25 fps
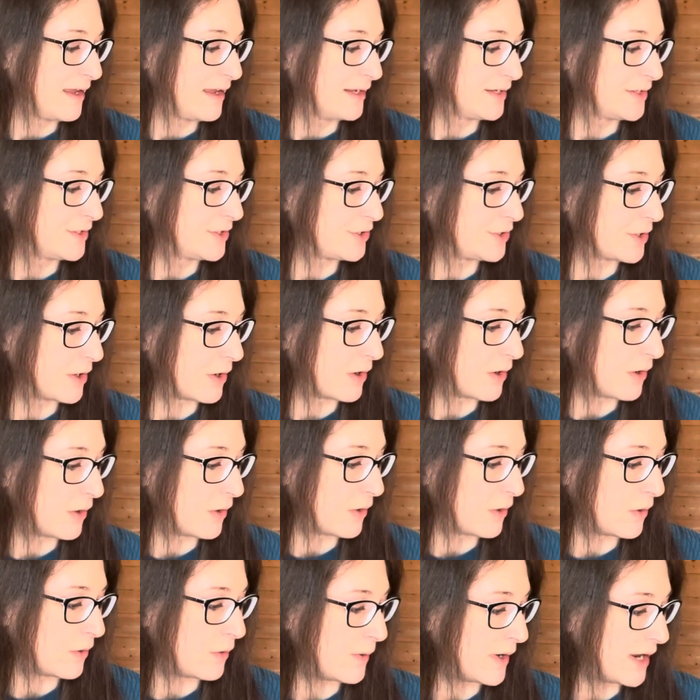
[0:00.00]

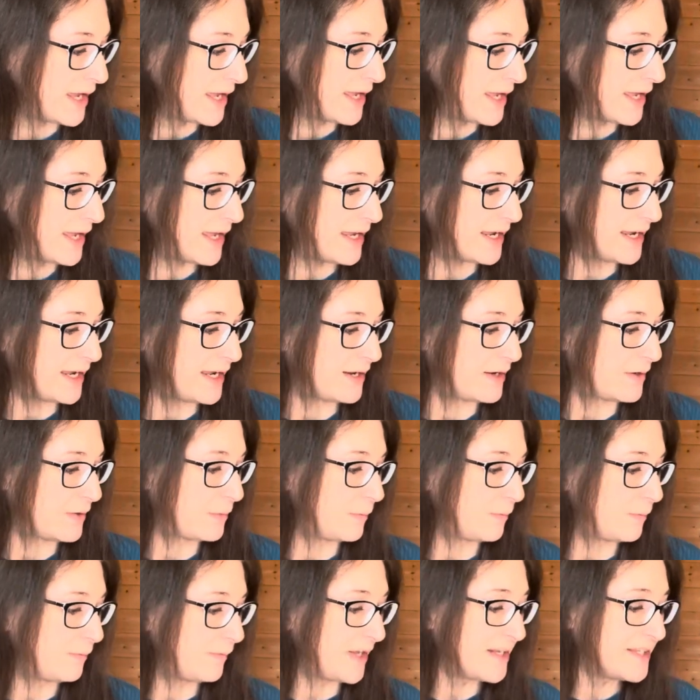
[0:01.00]
So
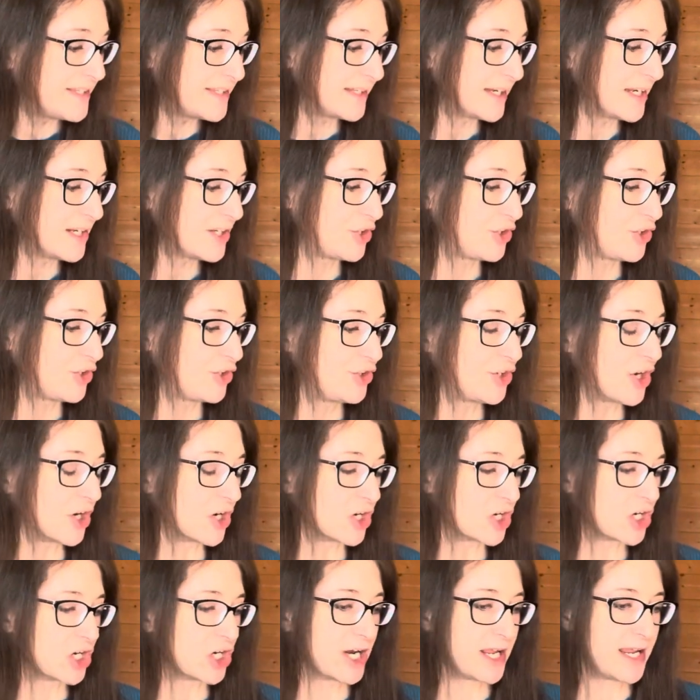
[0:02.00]
let's get
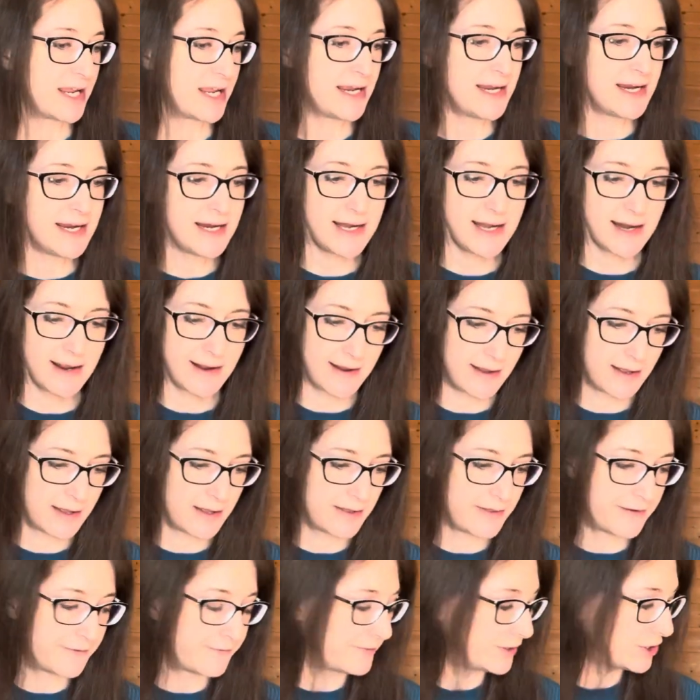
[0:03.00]
started.
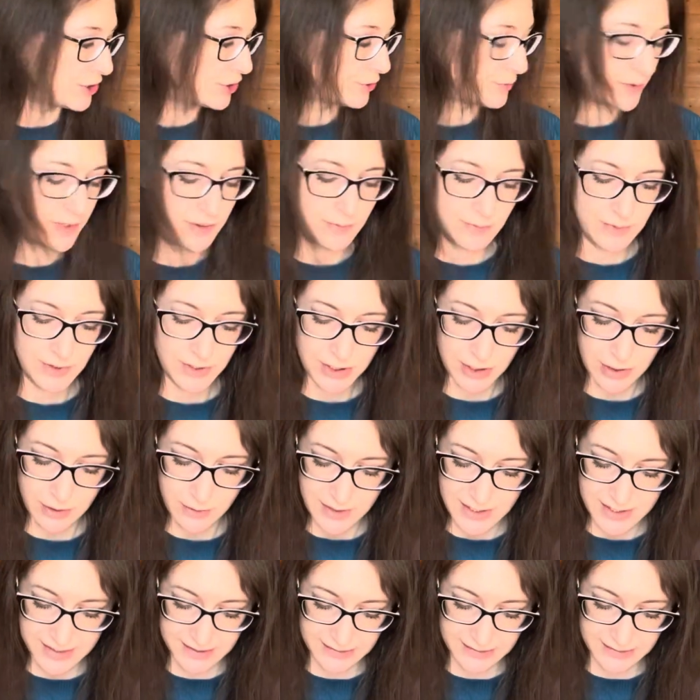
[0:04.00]
The first one we'll do is